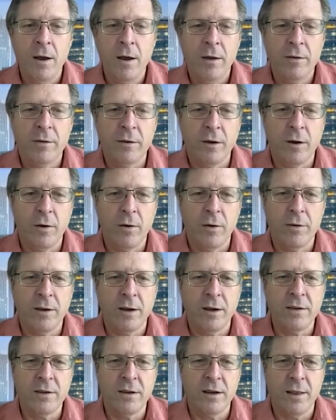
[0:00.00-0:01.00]
So it's
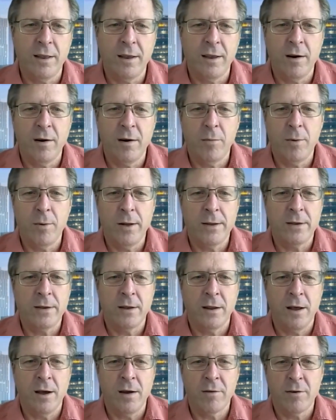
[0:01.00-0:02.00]
unclear what the
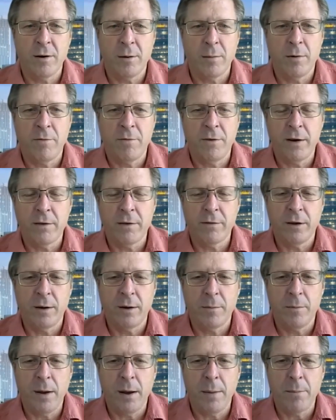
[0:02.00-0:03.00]
long term effects
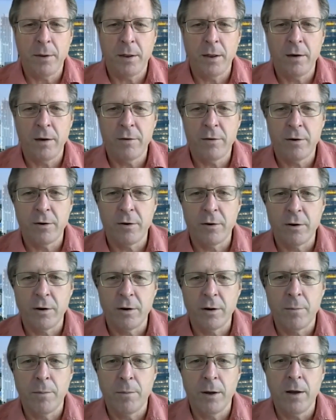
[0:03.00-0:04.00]
on population are
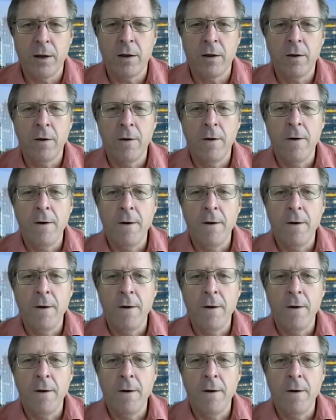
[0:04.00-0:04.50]
going to be.